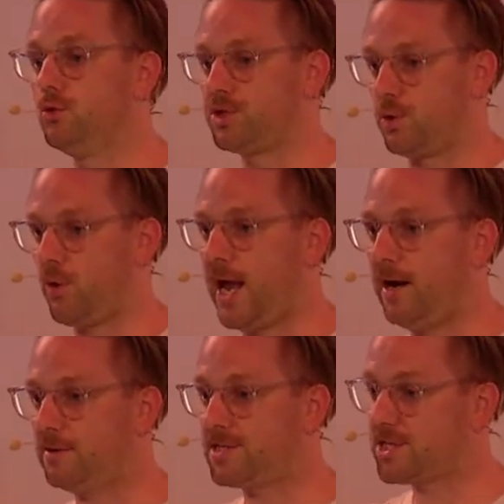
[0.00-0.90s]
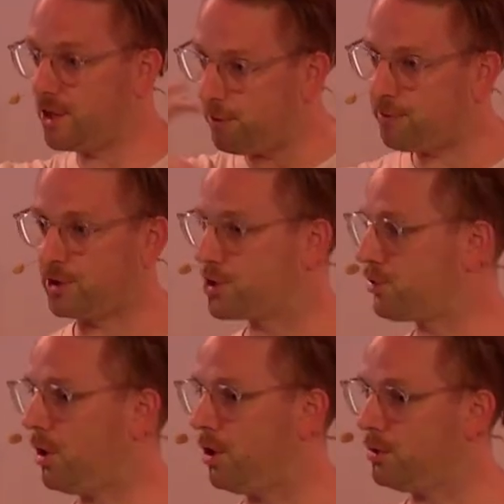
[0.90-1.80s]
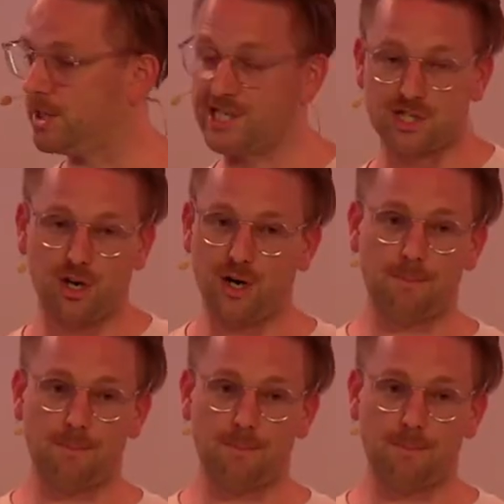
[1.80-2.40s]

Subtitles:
around self-control is not